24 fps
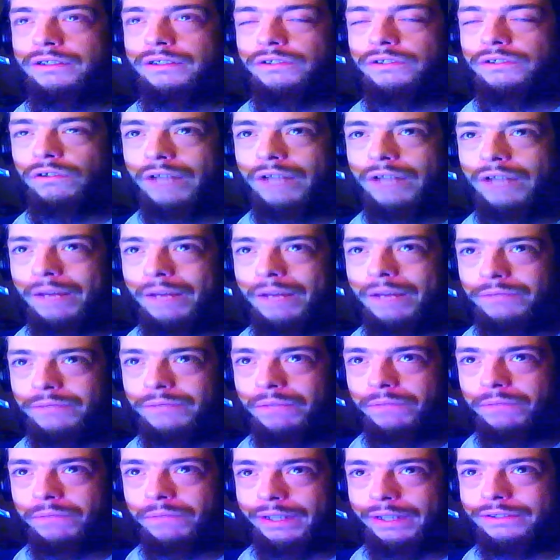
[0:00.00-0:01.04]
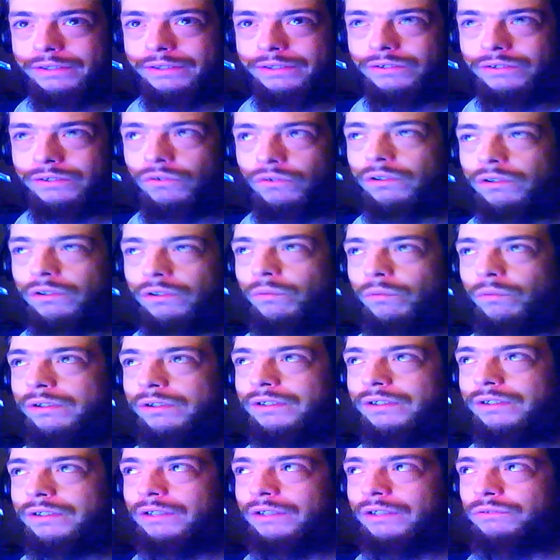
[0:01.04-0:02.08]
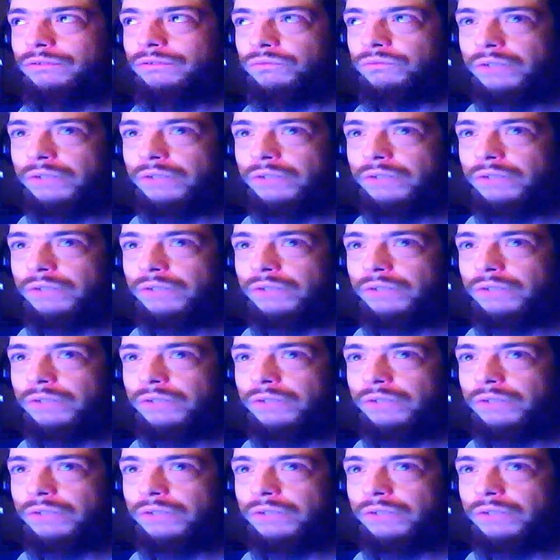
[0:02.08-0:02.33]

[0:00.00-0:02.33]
don't have Netflix, or the ones that are